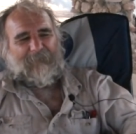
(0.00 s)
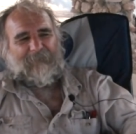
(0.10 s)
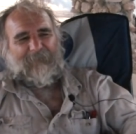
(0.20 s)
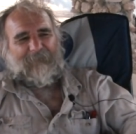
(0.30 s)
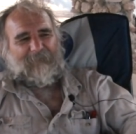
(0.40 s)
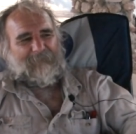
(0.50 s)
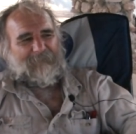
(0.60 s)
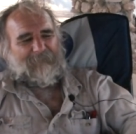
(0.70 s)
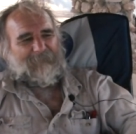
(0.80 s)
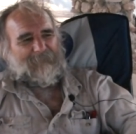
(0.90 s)
And uh,
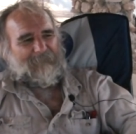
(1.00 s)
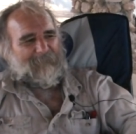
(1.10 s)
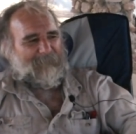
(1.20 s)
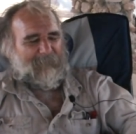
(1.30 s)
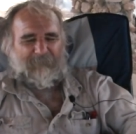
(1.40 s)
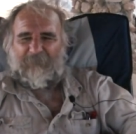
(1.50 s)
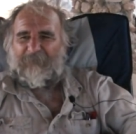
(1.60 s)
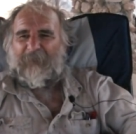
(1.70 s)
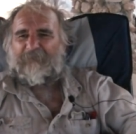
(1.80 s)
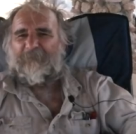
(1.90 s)
and I thought
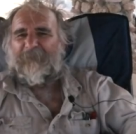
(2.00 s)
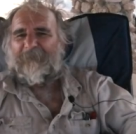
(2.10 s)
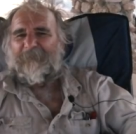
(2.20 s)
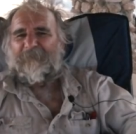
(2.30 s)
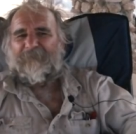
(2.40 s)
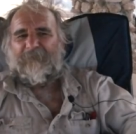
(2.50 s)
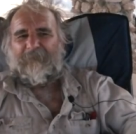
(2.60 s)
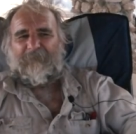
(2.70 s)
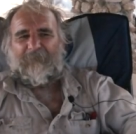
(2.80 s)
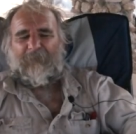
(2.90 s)
he lied to me, because
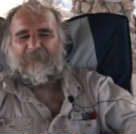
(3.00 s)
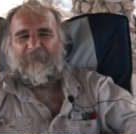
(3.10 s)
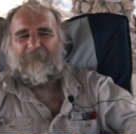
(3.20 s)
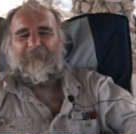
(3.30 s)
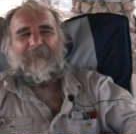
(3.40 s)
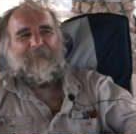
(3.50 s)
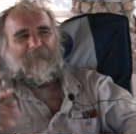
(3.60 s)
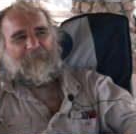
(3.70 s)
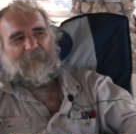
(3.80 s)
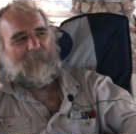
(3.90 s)
he. I th
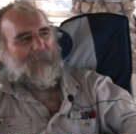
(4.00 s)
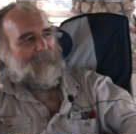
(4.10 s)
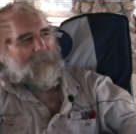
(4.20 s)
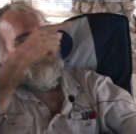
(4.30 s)
so I